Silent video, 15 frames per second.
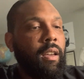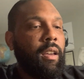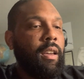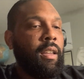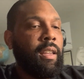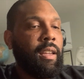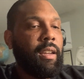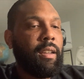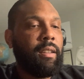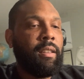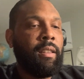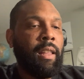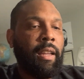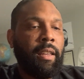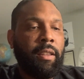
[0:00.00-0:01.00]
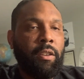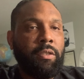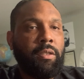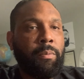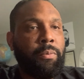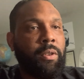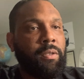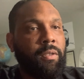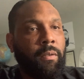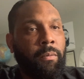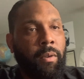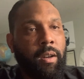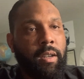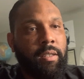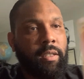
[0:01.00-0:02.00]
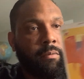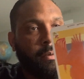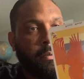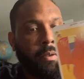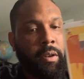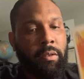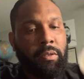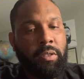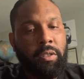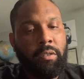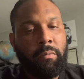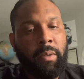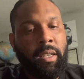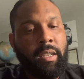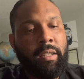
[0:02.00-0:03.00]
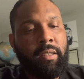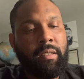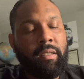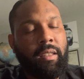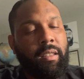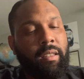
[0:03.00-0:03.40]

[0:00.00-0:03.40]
Yeah, and like there's the Prince of Wands in reverse too, because